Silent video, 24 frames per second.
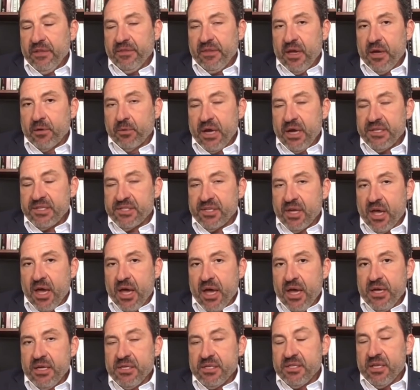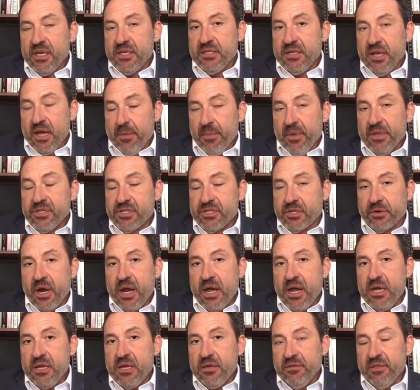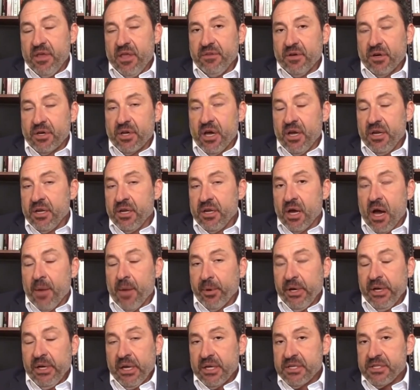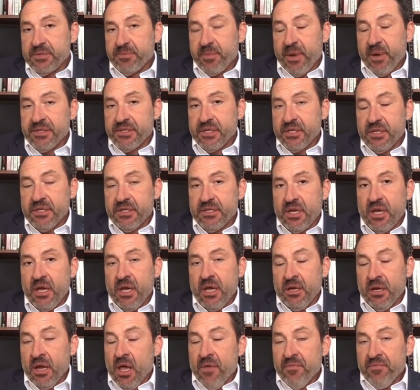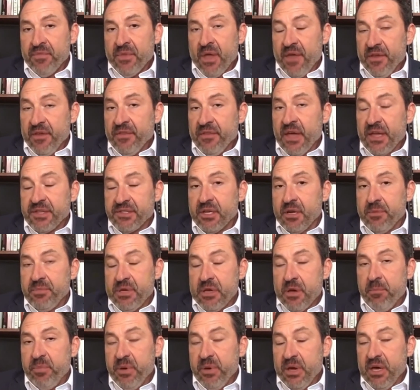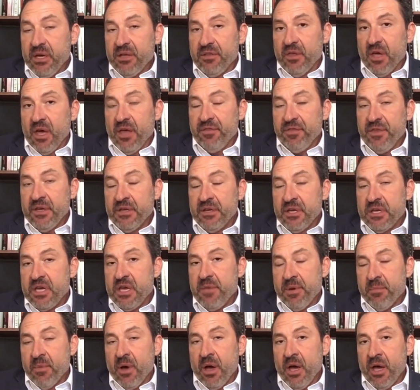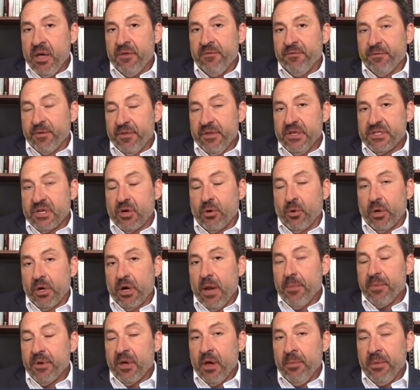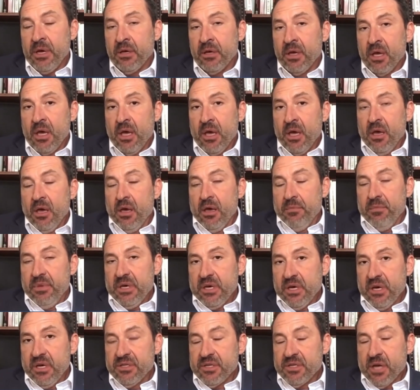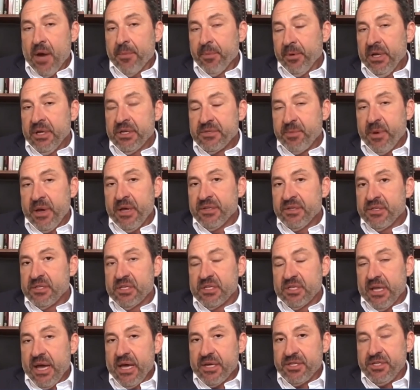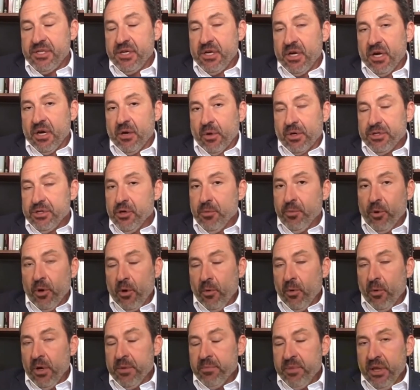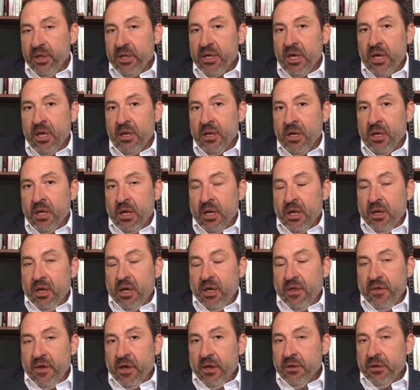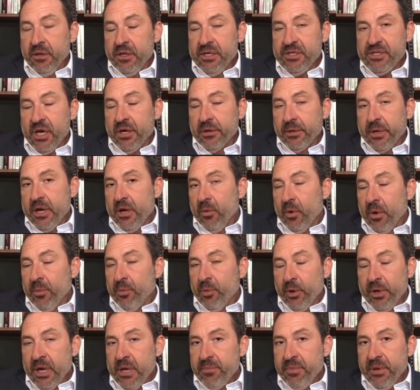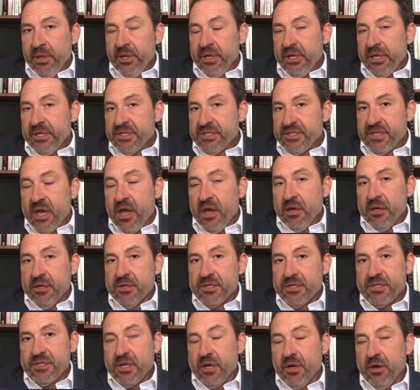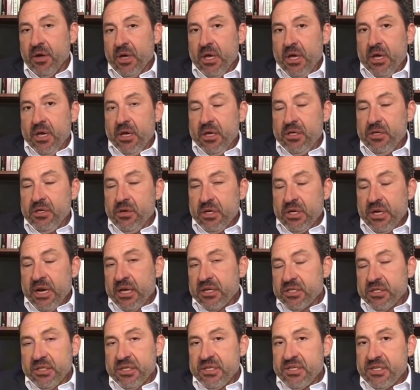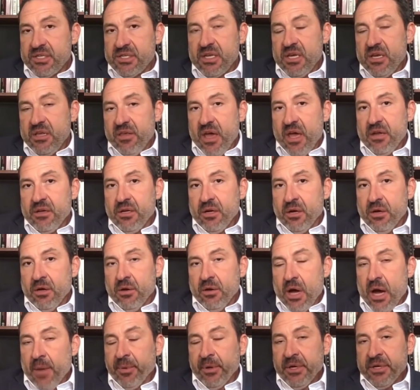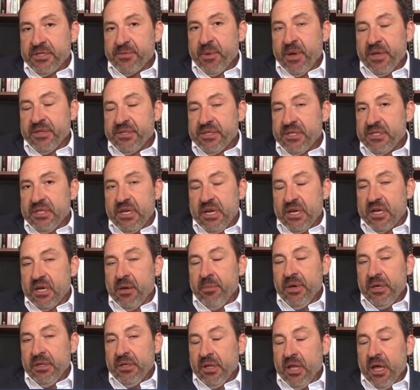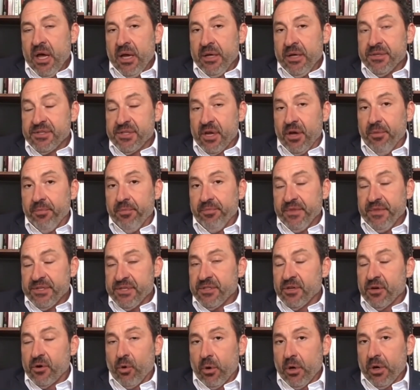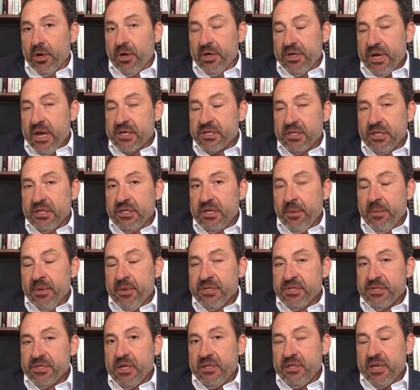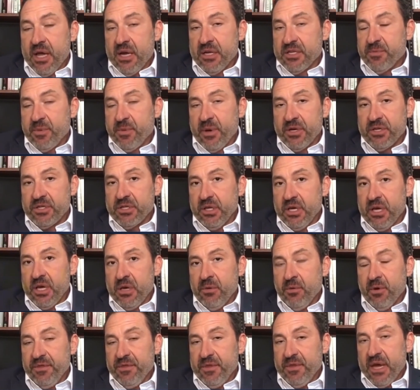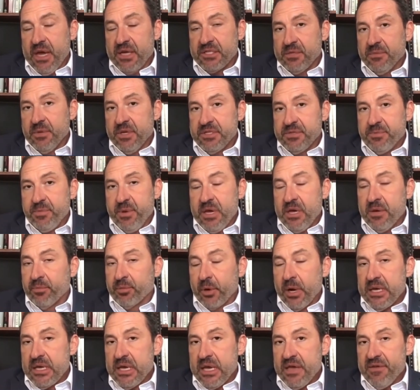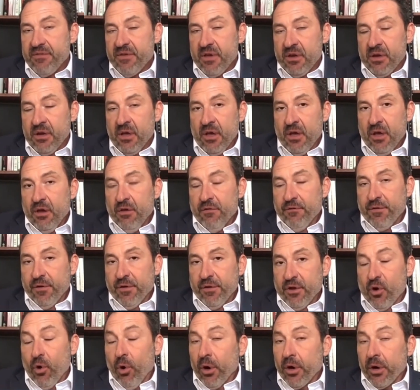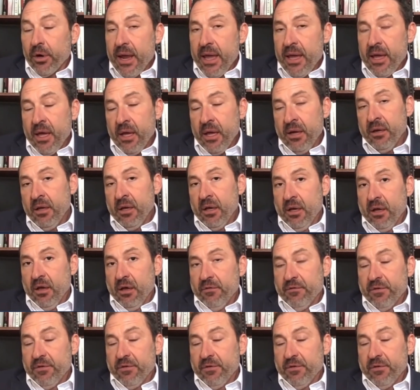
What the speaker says: they get that right size, they demonstrate that they're cutting operating expenses, and I think that's going to be a big thing to keep in mind for this quarter upcoming, because operating expenses last year were $2.1 billion, and they only generated $1.9 billion in sales. So you can actually see that operating expenses need to come in line. So this is the quarter to actually demonstrate that, especially with the estimates being break even for the quarter, and